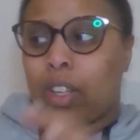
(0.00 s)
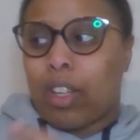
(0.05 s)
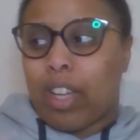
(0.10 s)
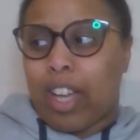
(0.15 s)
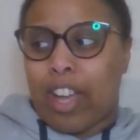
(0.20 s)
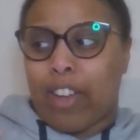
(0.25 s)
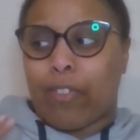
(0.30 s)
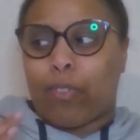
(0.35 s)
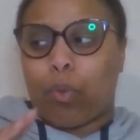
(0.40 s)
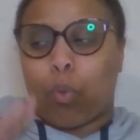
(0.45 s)

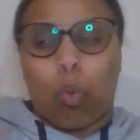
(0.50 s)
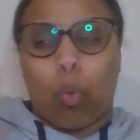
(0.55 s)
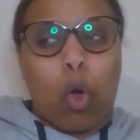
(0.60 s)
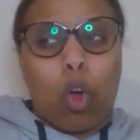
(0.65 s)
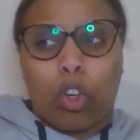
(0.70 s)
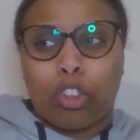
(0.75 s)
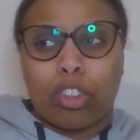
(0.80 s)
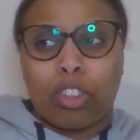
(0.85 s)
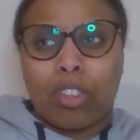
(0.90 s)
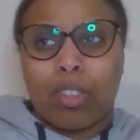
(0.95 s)
if
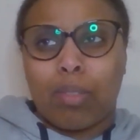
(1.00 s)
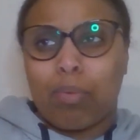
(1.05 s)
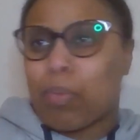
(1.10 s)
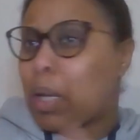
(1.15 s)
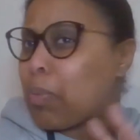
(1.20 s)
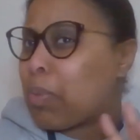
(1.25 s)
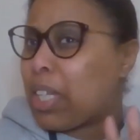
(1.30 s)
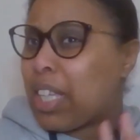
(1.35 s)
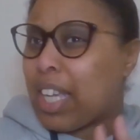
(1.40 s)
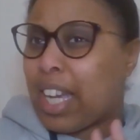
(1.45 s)
one,
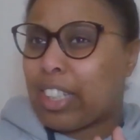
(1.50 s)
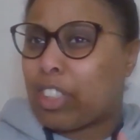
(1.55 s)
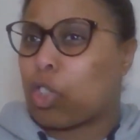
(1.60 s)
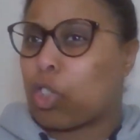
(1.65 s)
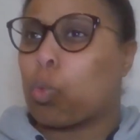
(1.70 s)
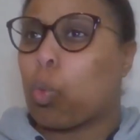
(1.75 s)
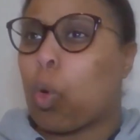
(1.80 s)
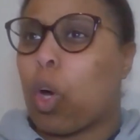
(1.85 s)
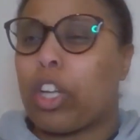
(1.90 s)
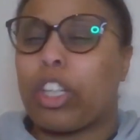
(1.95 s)
maybe he had
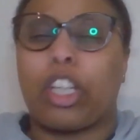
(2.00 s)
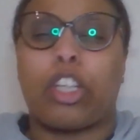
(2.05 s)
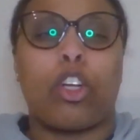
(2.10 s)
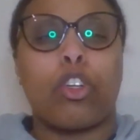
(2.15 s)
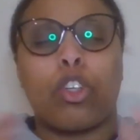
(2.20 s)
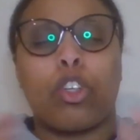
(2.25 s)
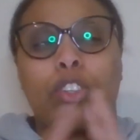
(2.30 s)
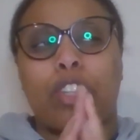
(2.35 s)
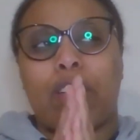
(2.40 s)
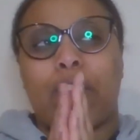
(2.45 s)
just one, I
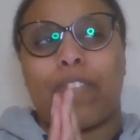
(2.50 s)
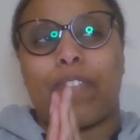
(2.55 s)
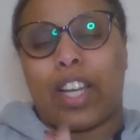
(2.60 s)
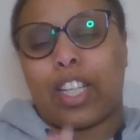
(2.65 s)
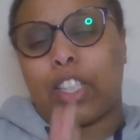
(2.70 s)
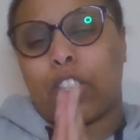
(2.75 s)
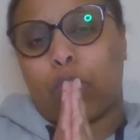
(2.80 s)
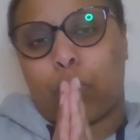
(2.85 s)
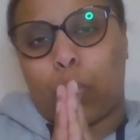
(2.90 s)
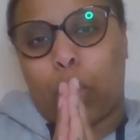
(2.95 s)
don't know the
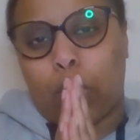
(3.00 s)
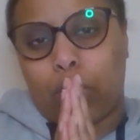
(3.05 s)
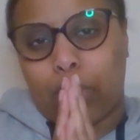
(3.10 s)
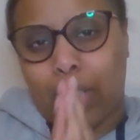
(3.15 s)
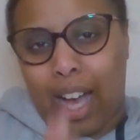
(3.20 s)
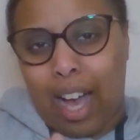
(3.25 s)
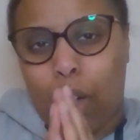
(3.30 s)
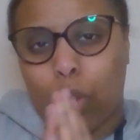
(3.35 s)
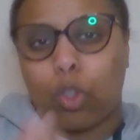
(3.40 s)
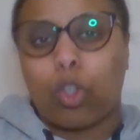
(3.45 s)
effects of what
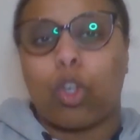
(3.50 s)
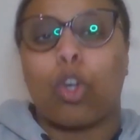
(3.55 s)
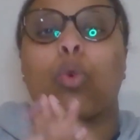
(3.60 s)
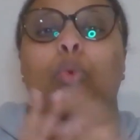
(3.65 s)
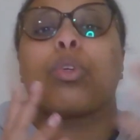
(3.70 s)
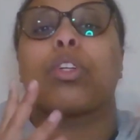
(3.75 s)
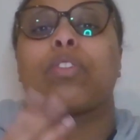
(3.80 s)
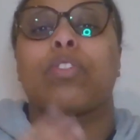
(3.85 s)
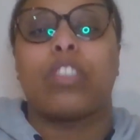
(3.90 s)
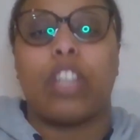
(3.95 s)
that alcohol
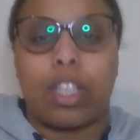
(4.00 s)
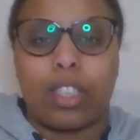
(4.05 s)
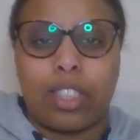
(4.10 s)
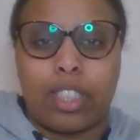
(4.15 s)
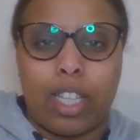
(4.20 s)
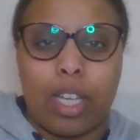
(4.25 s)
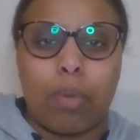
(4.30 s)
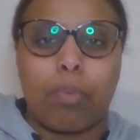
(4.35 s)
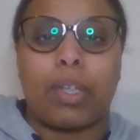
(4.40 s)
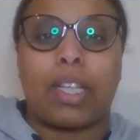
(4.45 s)
would have done
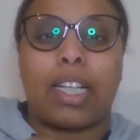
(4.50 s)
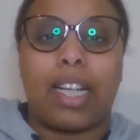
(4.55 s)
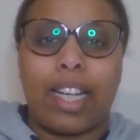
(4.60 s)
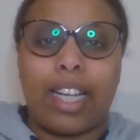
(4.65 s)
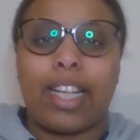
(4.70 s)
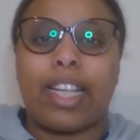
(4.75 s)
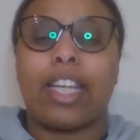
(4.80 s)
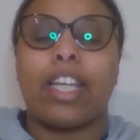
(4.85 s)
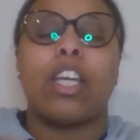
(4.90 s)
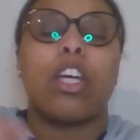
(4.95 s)
to him, and
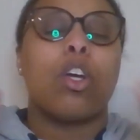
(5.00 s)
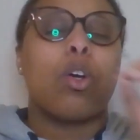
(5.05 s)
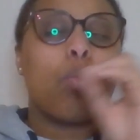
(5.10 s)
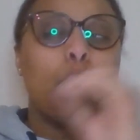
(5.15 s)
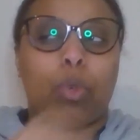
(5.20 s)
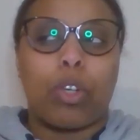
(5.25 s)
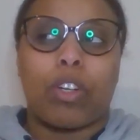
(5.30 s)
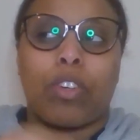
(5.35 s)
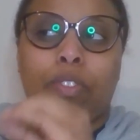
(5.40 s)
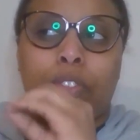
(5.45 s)
clearly would